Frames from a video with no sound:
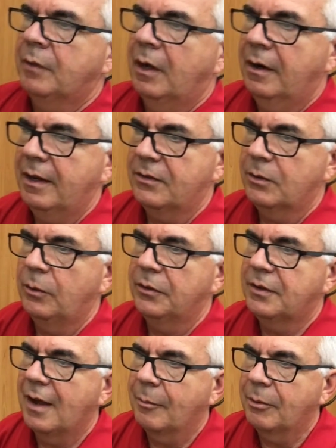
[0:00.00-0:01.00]
All right, so we'll
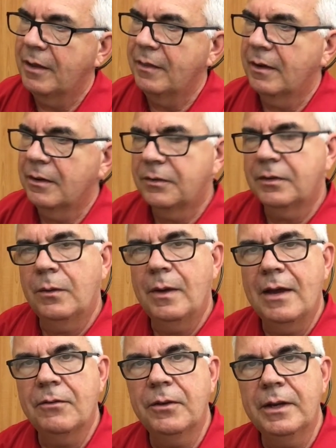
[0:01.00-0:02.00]
stop right there. So
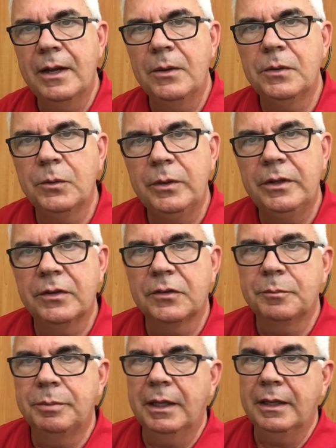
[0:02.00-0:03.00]
every note that we
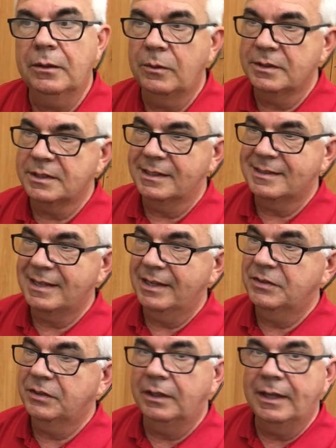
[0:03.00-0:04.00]
just played was
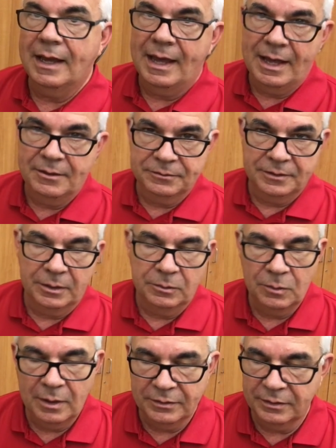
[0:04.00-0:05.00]
essentially a half note,
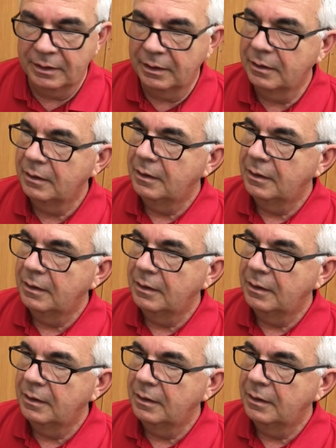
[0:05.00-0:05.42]
wasn't it?